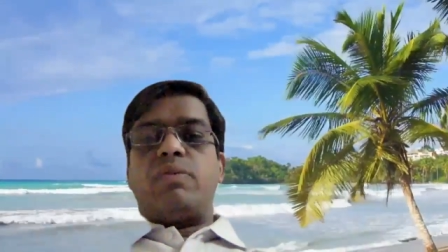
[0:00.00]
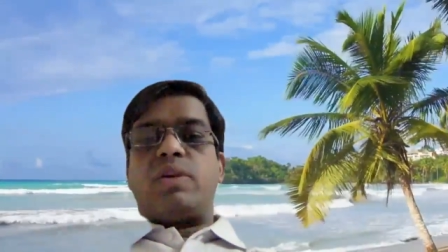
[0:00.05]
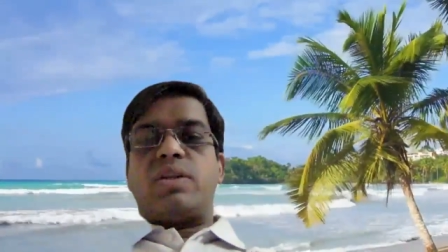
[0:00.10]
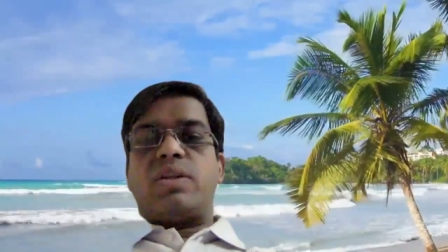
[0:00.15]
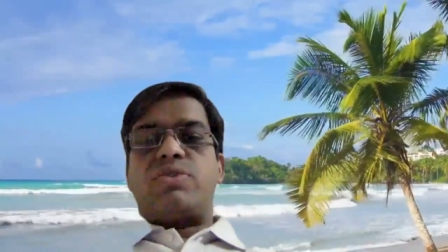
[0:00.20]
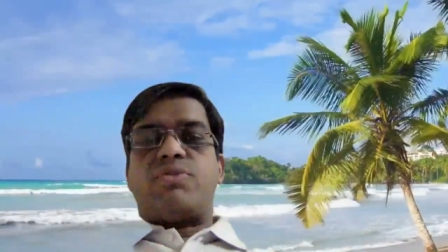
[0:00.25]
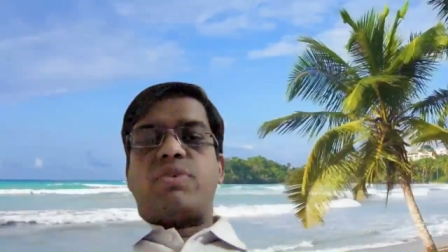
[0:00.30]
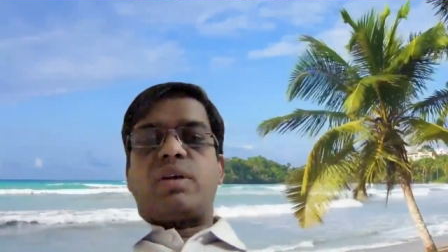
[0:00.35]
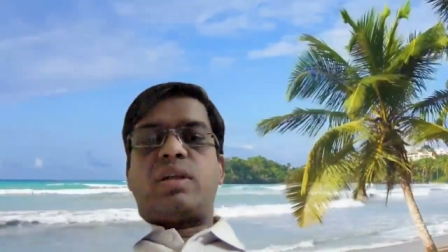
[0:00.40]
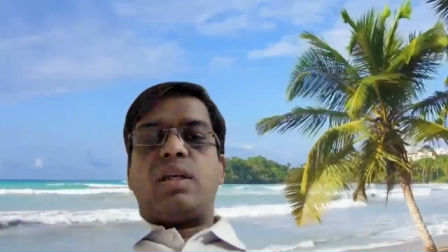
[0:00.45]

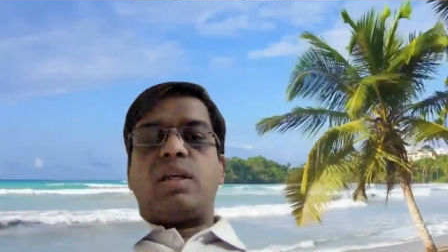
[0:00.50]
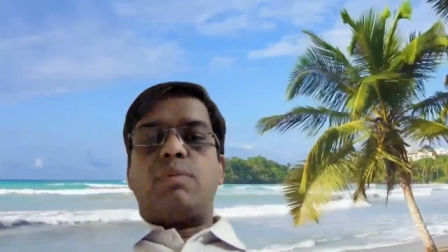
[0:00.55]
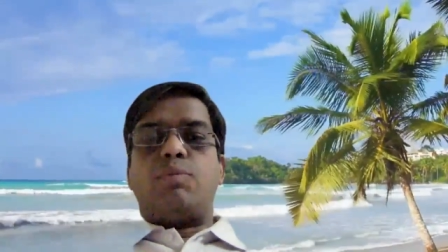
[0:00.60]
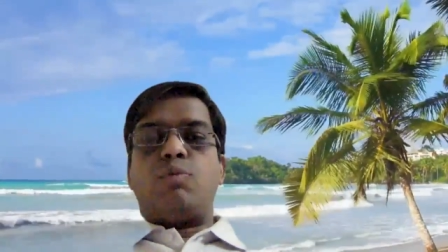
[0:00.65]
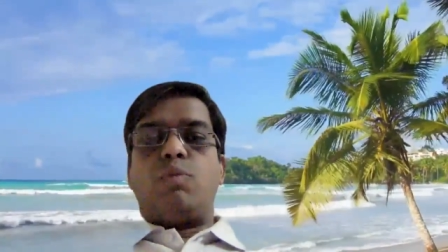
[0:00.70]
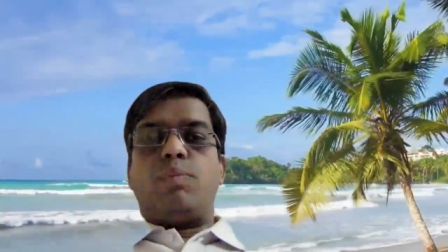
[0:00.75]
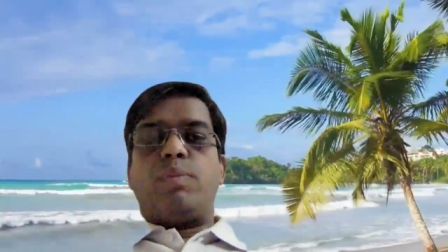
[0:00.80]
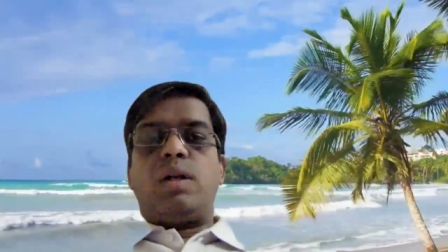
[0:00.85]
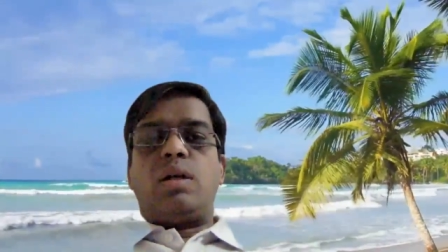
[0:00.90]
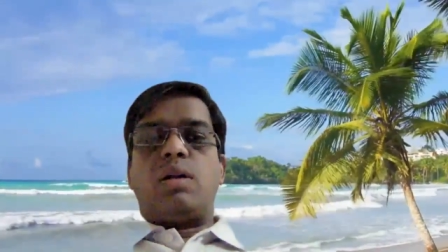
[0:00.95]
restricted
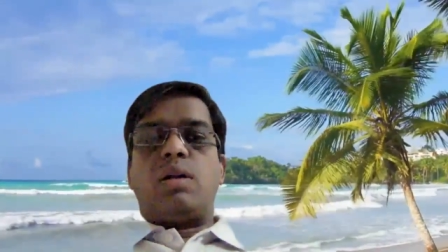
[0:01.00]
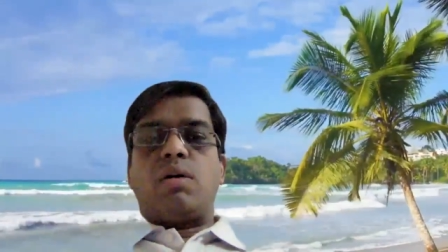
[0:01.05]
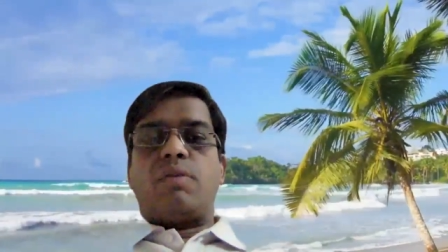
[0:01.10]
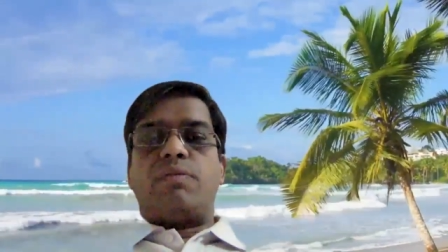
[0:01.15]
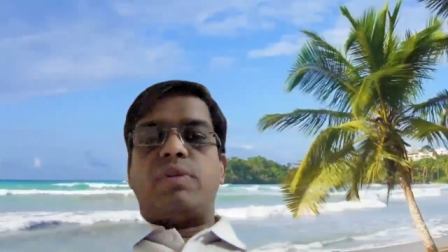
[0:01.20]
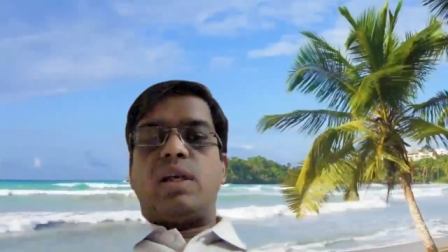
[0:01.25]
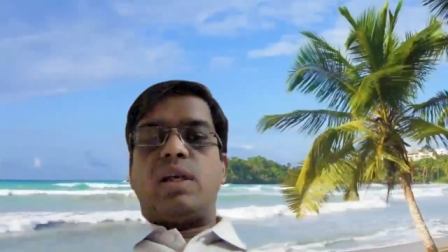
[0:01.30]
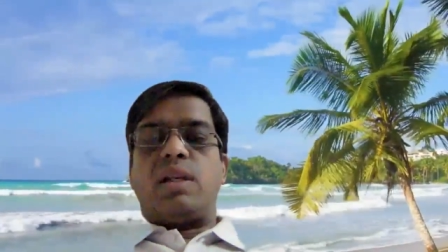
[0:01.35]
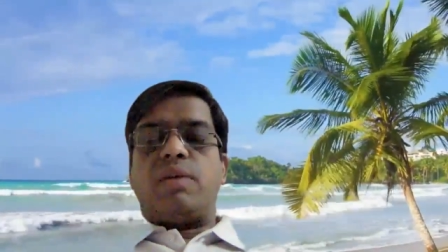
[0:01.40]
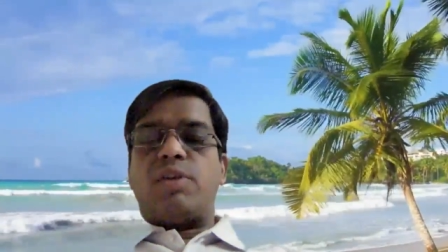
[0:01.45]
movement of
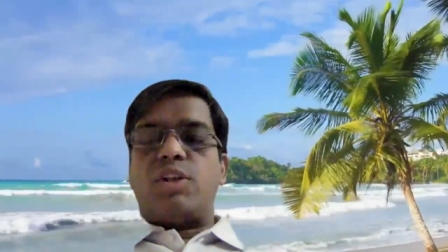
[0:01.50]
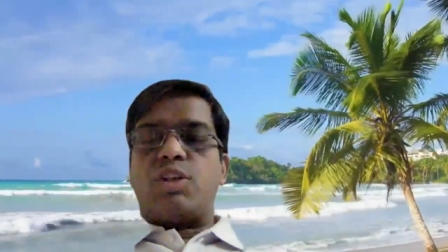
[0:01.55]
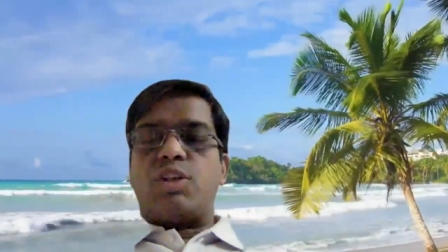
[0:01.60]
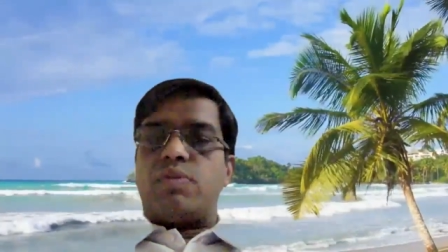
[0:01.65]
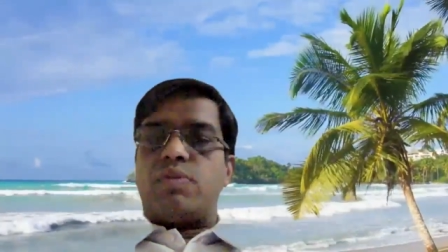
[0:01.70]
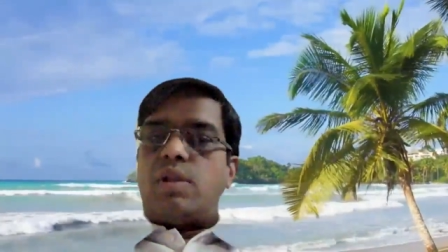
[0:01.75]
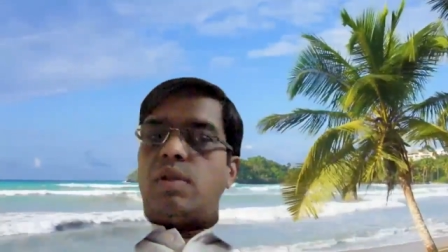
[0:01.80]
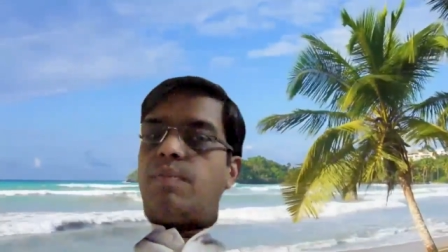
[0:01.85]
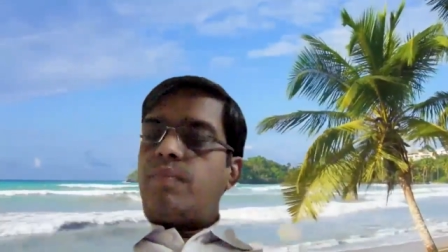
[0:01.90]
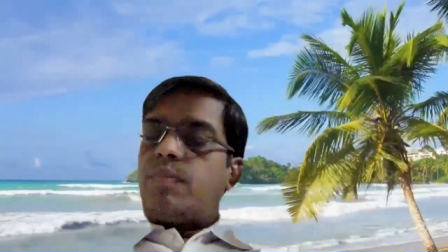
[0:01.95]
the
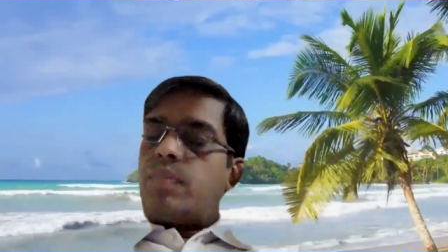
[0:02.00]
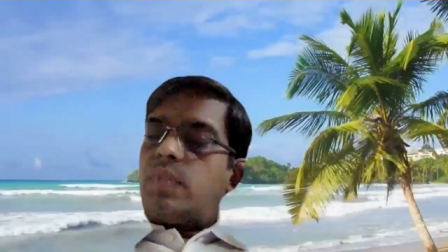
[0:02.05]
individual.